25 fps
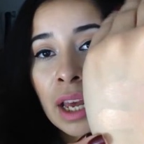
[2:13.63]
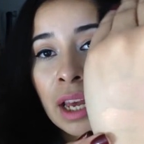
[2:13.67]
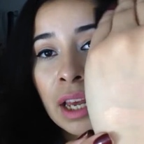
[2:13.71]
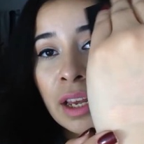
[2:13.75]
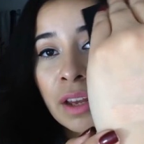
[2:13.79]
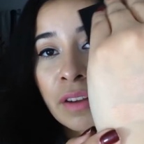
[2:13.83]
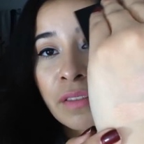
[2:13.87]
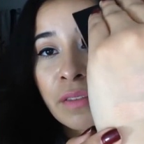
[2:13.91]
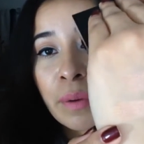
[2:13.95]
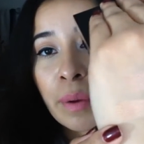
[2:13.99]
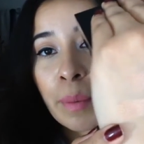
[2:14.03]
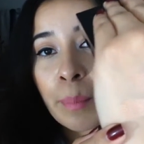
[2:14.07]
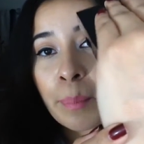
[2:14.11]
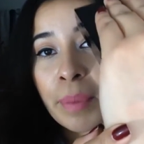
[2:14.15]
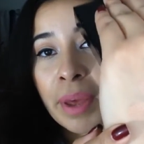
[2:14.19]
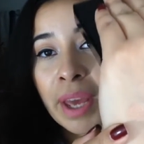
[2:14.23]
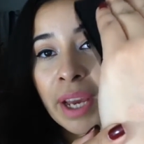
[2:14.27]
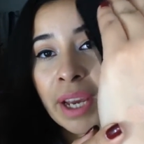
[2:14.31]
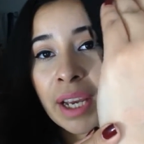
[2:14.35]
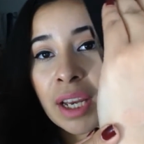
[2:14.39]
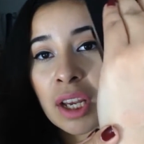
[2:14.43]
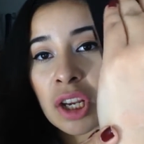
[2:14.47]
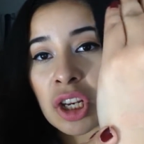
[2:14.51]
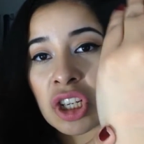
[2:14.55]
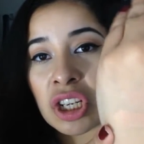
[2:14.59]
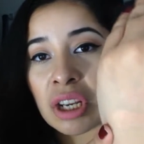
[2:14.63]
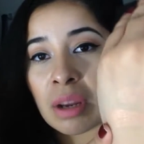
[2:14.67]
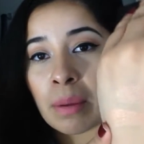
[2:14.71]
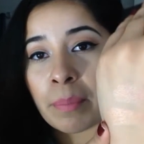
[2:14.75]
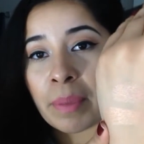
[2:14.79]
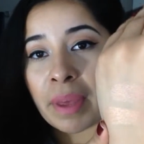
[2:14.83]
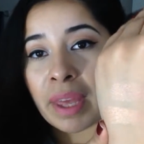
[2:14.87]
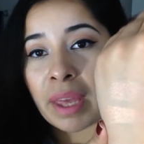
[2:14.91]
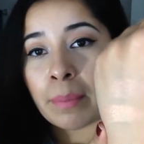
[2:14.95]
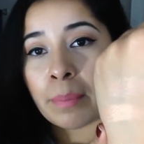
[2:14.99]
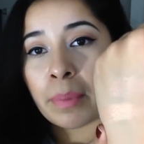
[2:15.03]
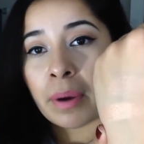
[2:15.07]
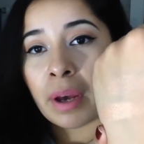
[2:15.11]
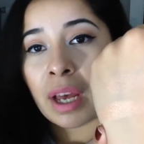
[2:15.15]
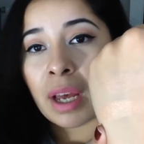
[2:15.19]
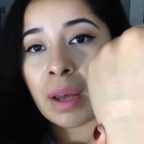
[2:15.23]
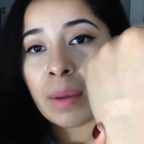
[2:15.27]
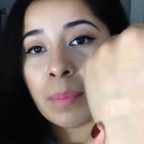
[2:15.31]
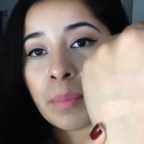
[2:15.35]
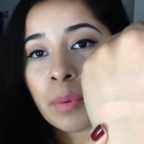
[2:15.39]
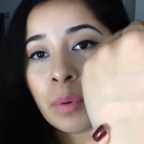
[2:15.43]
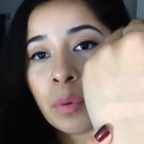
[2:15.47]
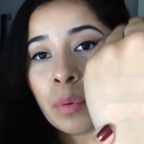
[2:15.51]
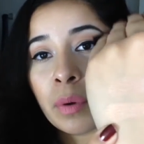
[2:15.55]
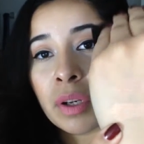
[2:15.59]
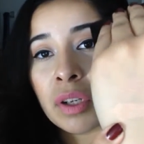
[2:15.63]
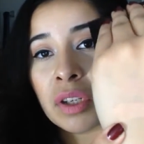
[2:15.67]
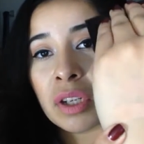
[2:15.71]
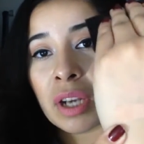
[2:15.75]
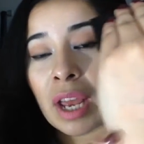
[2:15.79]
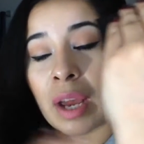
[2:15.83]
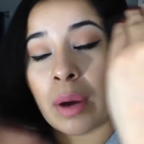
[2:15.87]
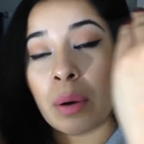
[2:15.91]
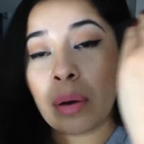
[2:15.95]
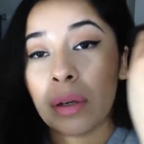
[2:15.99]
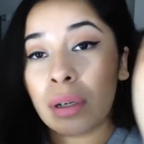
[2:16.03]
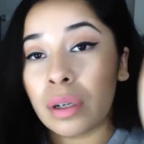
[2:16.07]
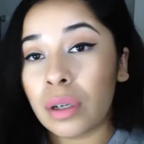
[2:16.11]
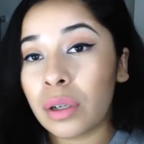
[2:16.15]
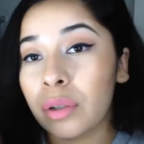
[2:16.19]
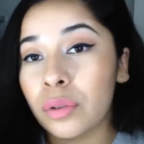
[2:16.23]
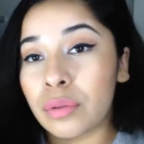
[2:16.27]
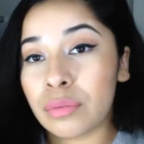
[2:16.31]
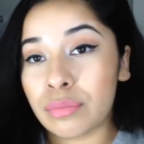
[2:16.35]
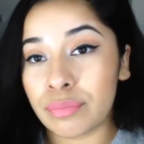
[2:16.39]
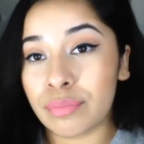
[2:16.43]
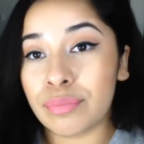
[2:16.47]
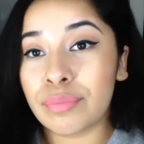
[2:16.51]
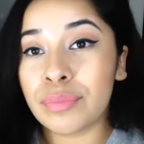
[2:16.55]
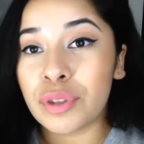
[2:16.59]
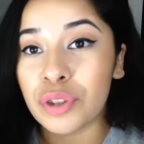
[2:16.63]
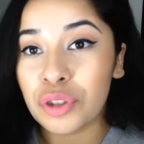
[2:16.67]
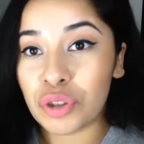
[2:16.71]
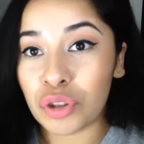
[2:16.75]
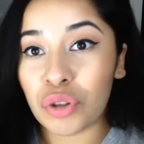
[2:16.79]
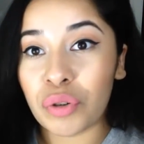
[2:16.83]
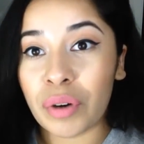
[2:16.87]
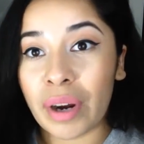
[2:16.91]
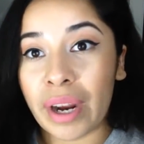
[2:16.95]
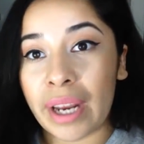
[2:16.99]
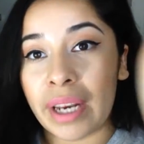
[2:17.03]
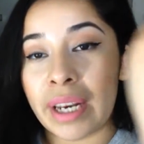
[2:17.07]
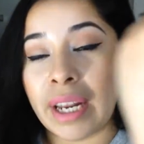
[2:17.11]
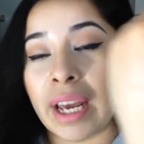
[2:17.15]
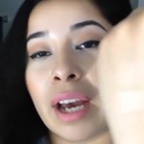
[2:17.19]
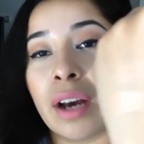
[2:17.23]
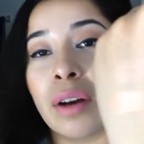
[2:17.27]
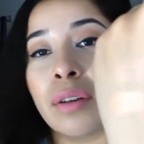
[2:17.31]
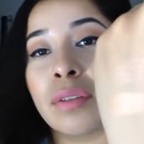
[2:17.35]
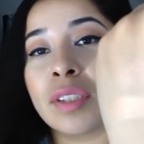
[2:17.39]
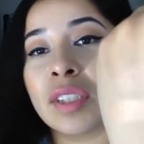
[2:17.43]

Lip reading: of Becca Champagne Pop, which I will do right now.